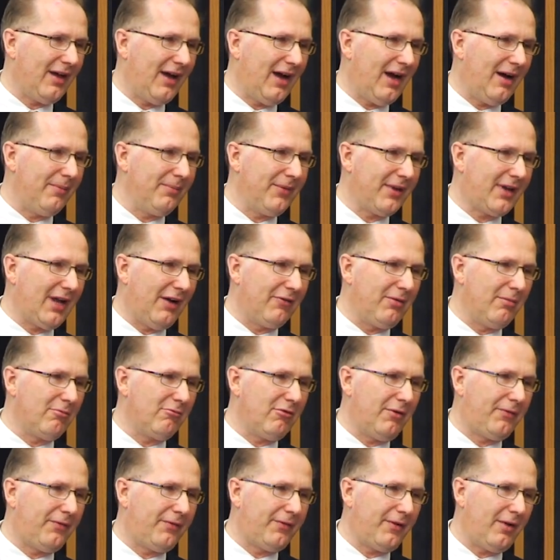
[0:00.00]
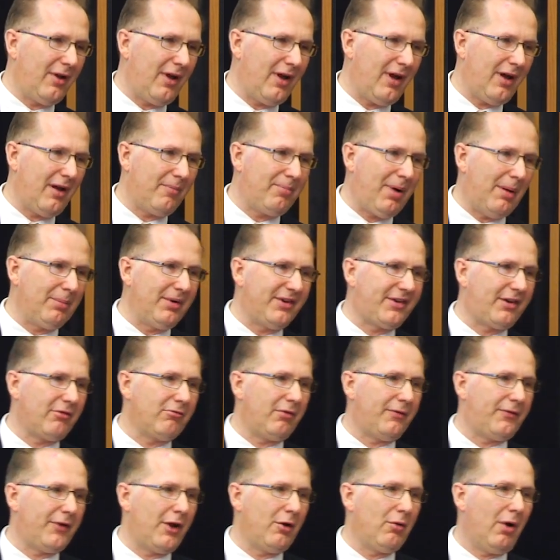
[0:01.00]
The government published a
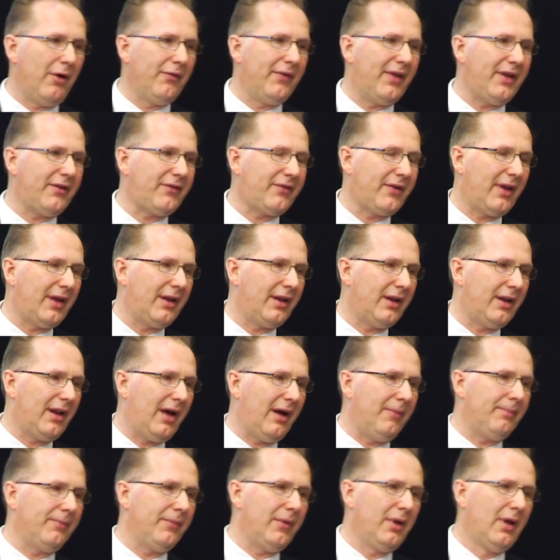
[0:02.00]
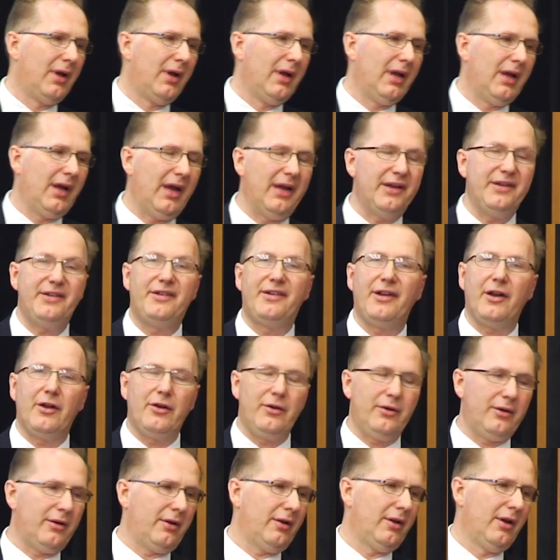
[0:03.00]
review on this in
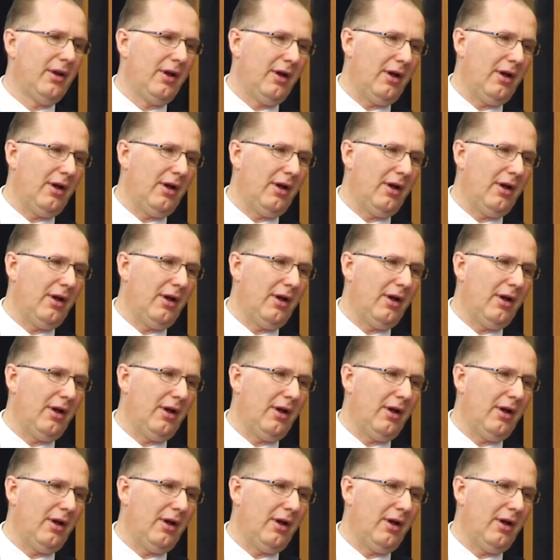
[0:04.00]
June